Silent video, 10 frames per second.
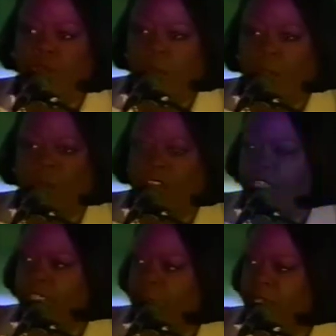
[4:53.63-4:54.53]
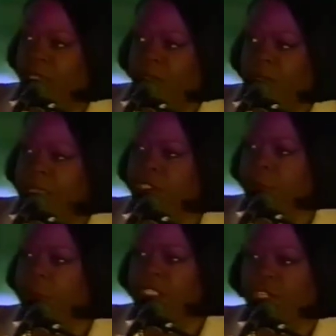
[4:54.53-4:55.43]
dripping with
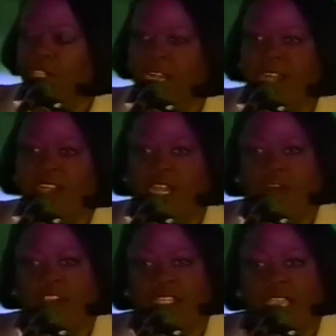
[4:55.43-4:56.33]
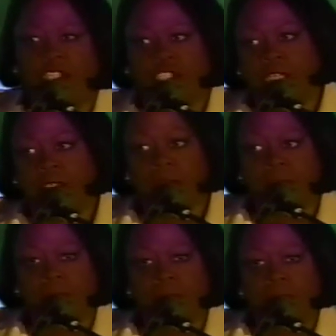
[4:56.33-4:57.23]
interposition and nullification
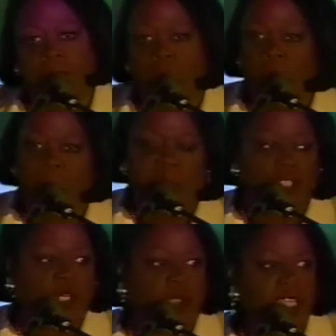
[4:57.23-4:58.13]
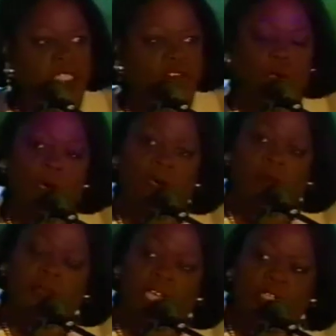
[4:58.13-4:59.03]
will be
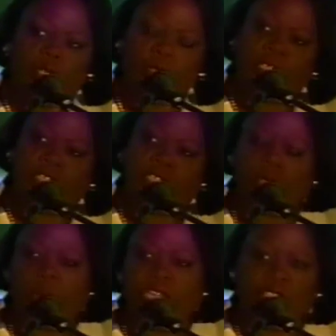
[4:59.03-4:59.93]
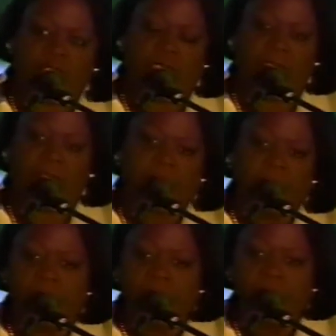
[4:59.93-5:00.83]
transformed into a situation
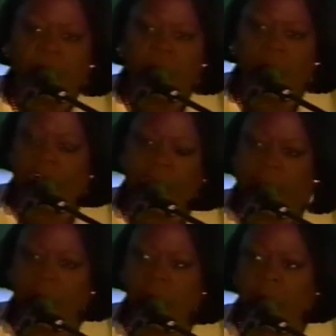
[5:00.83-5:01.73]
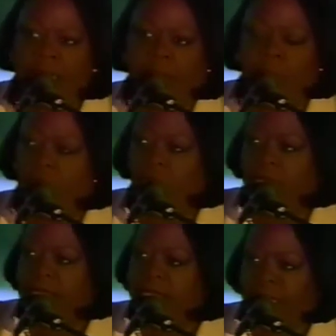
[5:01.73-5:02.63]
where little black
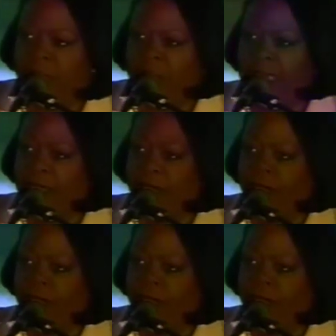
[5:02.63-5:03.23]
boys and black